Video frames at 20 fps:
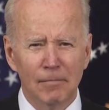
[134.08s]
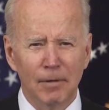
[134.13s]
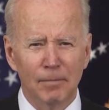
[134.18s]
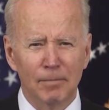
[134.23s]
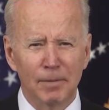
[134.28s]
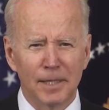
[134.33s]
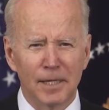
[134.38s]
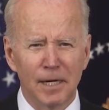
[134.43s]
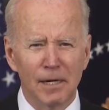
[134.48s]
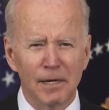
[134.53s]

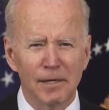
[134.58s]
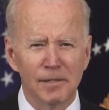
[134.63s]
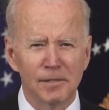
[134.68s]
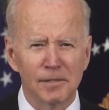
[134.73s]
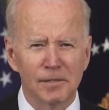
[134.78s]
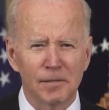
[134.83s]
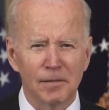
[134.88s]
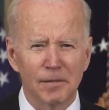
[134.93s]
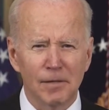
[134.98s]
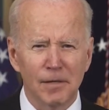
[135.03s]

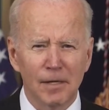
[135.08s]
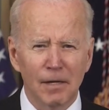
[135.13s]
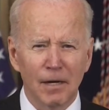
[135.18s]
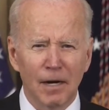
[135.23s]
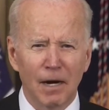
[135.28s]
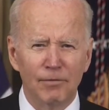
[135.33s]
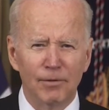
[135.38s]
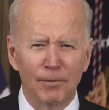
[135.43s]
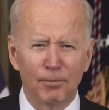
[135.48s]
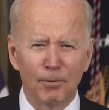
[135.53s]
Because
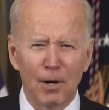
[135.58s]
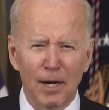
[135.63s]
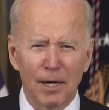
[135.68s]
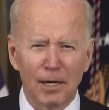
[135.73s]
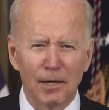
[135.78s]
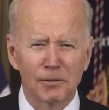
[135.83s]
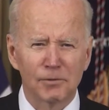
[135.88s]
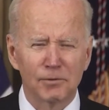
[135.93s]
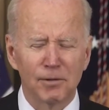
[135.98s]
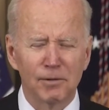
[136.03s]
of the
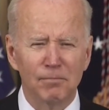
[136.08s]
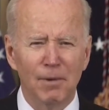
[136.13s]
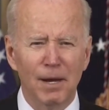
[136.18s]
progress we've